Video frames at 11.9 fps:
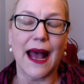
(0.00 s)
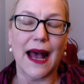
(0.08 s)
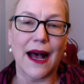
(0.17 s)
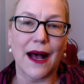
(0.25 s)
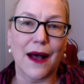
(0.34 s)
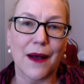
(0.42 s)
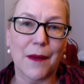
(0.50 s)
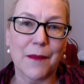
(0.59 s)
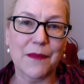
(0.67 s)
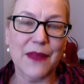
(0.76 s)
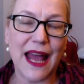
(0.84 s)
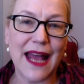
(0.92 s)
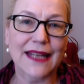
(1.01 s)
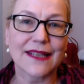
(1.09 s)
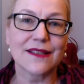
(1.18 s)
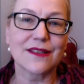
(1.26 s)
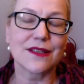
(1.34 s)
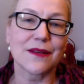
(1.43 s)

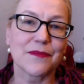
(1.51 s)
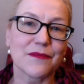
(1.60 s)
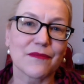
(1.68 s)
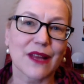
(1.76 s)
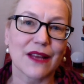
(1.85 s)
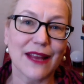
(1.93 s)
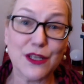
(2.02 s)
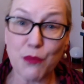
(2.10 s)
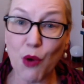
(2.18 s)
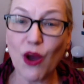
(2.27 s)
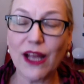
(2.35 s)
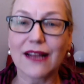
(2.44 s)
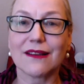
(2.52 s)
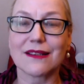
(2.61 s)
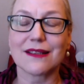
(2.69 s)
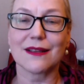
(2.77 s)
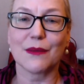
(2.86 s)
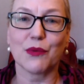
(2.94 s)
And there's more illness
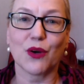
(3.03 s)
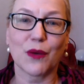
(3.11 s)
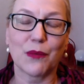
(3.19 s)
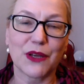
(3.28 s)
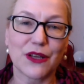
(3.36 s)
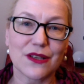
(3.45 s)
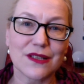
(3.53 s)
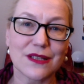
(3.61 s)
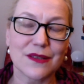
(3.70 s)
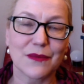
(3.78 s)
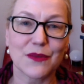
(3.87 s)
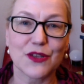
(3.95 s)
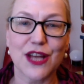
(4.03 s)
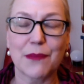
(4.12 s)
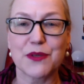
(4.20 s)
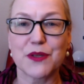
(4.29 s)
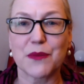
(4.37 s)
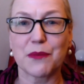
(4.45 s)
in the book, because
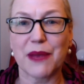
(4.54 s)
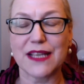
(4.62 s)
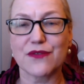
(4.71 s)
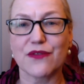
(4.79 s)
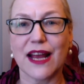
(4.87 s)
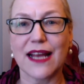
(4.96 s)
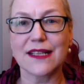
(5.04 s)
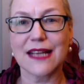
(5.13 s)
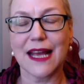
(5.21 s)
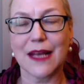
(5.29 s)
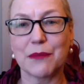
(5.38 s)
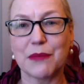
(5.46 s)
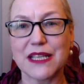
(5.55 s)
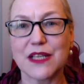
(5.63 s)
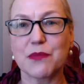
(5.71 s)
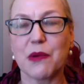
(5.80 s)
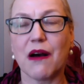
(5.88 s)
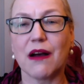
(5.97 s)
Shep's best friend and business
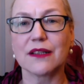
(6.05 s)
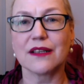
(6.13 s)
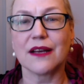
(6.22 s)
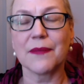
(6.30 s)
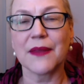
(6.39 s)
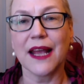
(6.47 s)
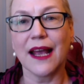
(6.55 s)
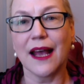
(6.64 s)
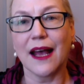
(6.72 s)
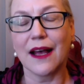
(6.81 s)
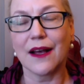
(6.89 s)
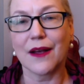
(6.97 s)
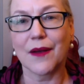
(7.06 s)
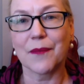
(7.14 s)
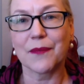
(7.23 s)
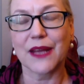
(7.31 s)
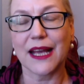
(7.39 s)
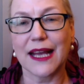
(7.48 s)
partner,
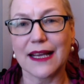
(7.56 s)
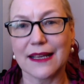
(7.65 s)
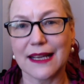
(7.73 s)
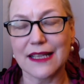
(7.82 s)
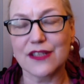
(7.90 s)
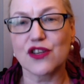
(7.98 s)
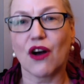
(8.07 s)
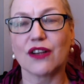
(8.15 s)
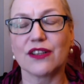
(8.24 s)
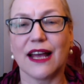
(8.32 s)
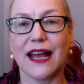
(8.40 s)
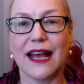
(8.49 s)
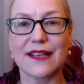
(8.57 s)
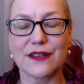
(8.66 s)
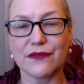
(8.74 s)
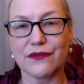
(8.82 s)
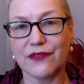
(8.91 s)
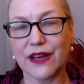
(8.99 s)
his daughter has a
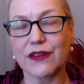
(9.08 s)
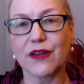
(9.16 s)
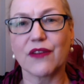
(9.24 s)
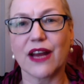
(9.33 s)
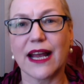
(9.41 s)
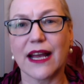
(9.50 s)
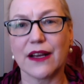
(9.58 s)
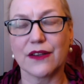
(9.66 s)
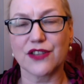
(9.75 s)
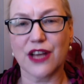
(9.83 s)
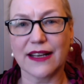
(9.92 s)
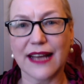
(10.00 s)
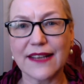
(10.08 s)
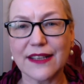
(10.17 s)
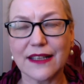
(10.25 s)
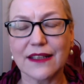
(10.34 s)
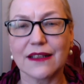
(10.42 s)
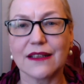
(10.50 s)
very rare
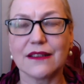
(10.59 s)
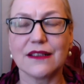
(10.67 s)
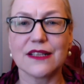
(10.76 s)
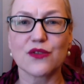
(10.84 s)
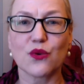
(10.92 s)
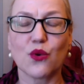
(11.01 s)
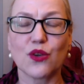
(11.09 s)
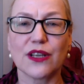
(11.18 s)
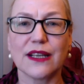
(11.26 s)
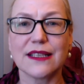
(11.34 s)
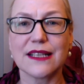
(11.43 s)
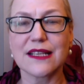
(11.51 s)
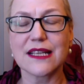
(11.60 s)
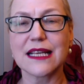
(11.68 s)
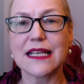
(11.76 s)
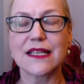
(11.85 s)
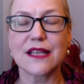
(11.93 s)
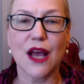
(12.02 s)
genetic
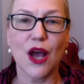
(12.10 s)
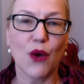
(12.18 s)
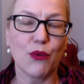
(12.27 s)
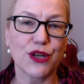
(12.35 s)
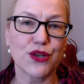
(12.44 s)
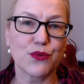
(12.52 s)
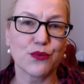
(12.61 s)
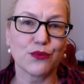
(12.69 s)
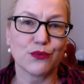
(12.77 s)
disease, which